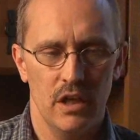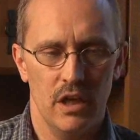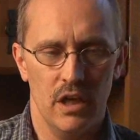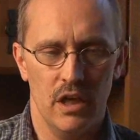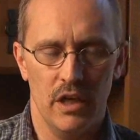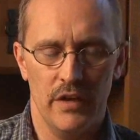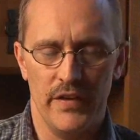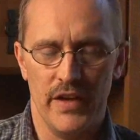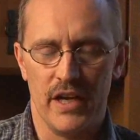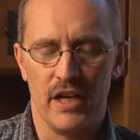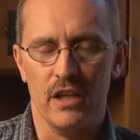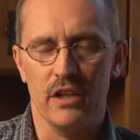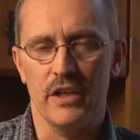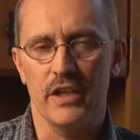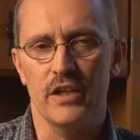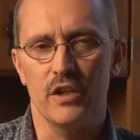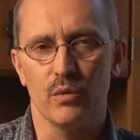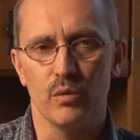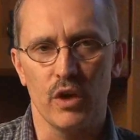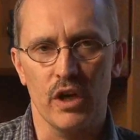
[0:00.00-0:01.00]
that could
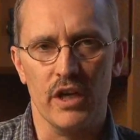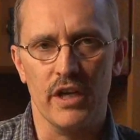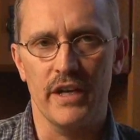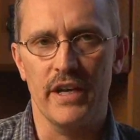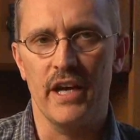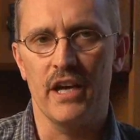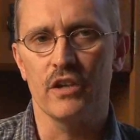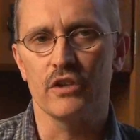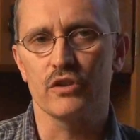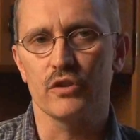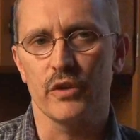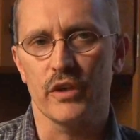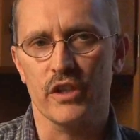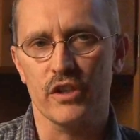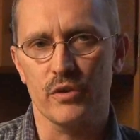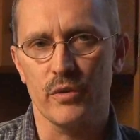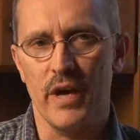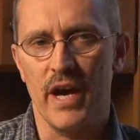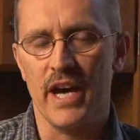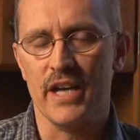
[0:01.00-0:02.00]
lead to root canals or
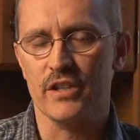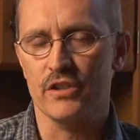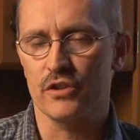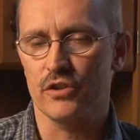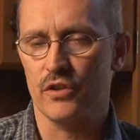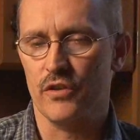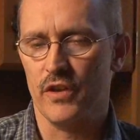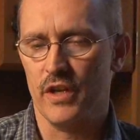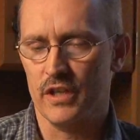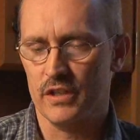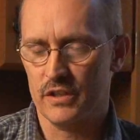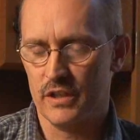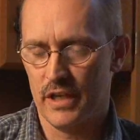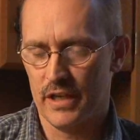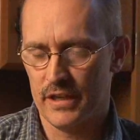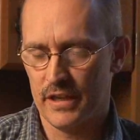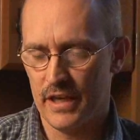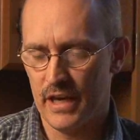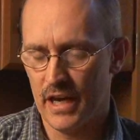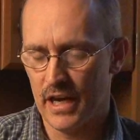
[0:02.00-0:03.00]
extractions or things
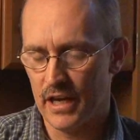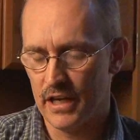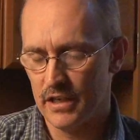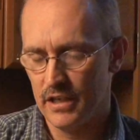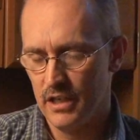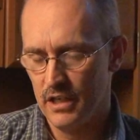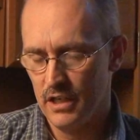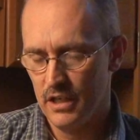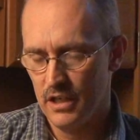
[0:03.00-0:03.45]
like that.